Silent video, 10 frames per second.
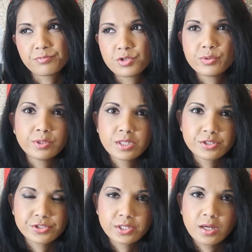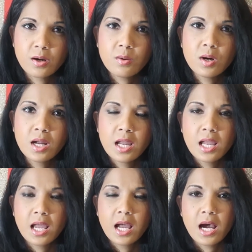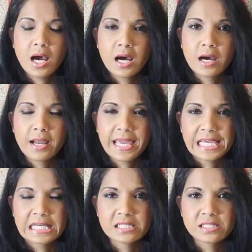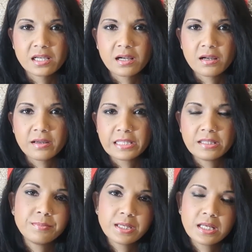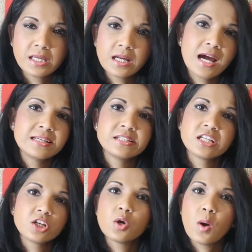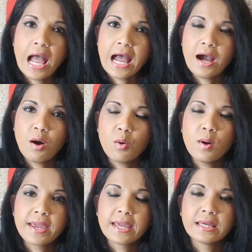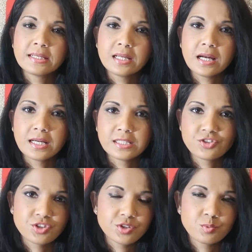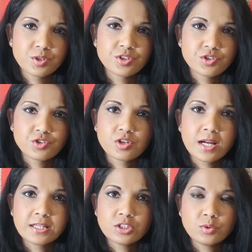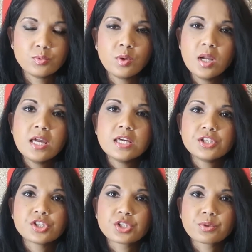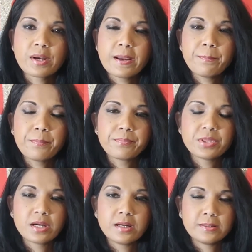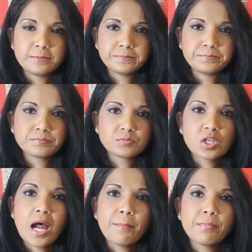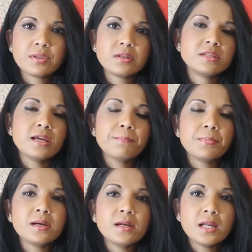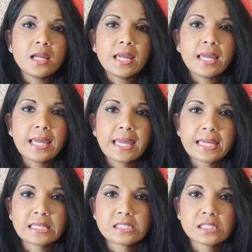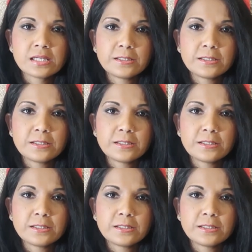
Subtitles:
2 years ago, and in the beginning I didn't know how, and I just was trying to scrape the top of the dip, and